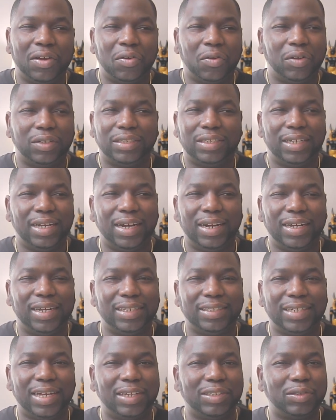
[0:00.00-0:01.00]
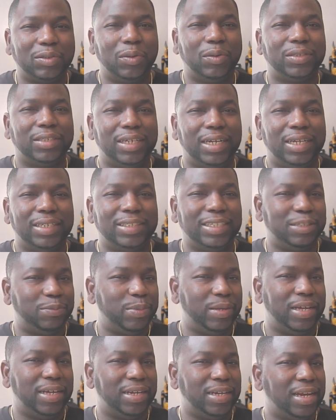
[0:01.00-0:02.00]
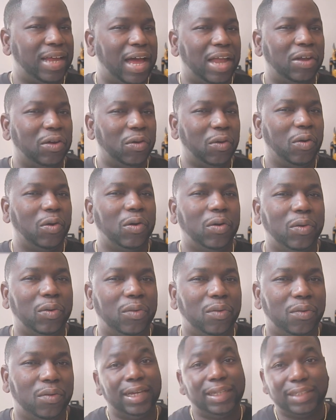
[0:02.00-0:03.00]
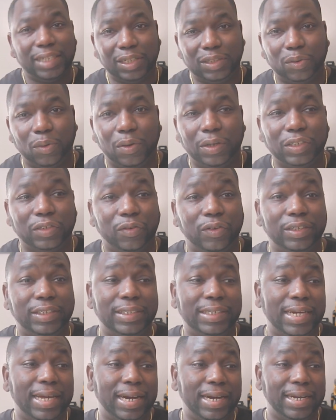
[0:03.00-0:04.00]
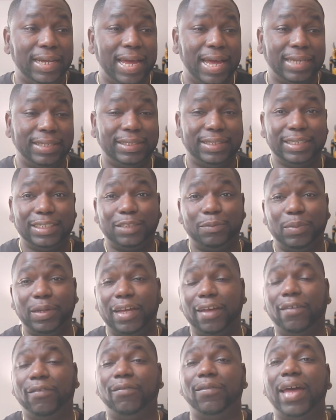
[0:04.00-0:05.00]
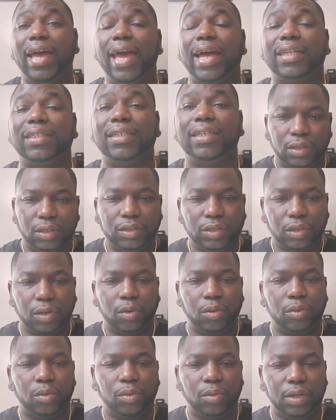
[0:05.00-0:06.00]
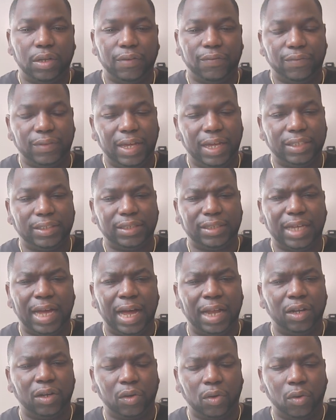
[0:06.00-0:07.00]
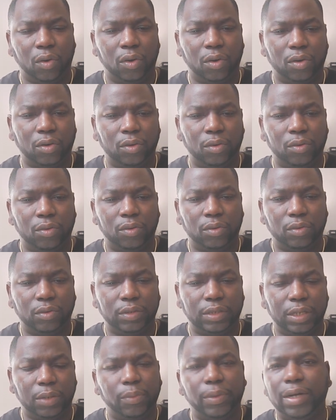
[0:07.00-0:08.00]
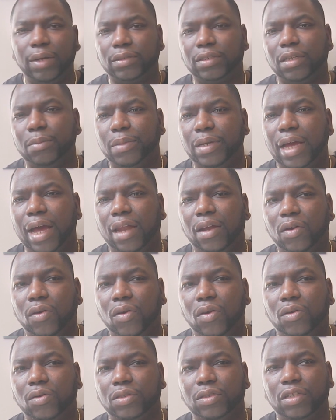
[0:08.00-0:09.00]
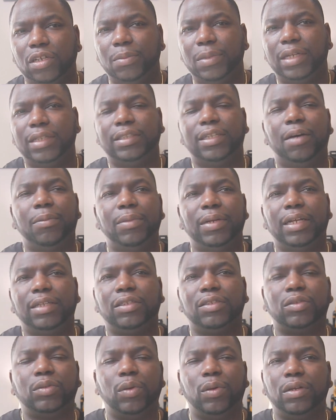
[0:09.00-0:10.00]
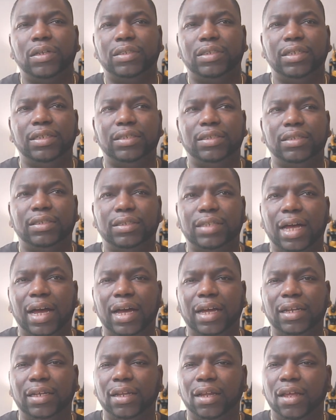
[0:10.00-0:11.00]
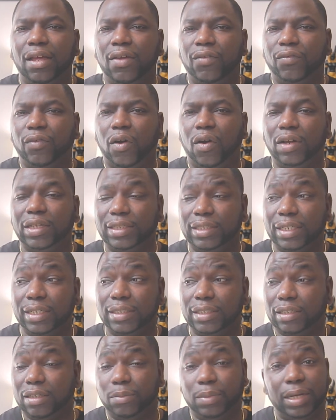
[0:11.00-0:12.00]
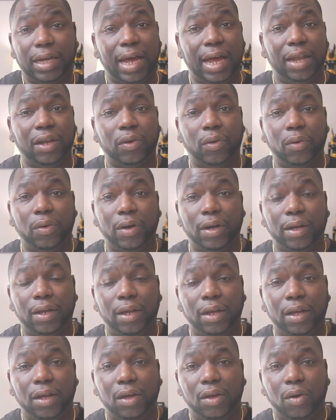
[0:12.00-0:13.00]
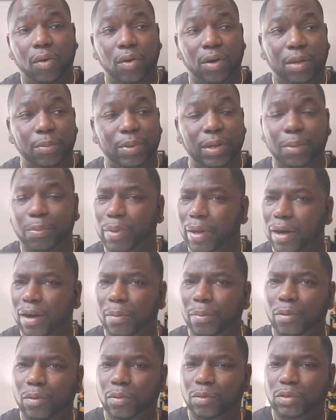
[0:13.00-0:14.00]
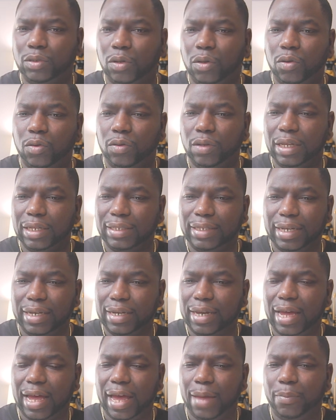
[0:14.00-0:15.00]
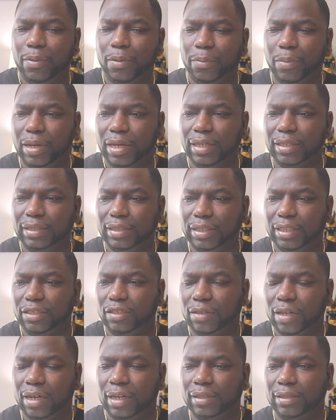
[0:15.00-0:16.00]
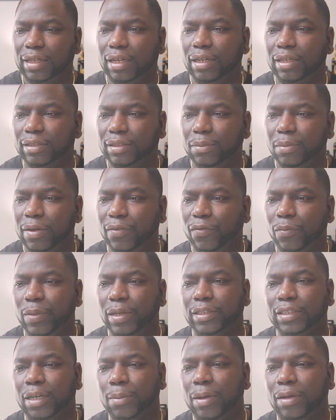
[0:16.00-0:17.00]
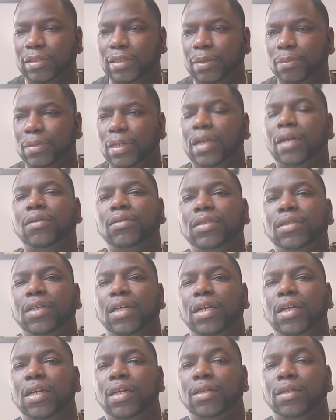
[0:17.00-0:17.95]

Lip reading: Christianity is not taught to us as being allegorical. They taught us Christianity as this being fact. So if that's allegorical, then what else could be allegorical? So you mean to tell me that the story of Jesus dying for our sins could be an allegory, or it could be a parable? So it didn't happen, but it's just trying to tell us some information about something else.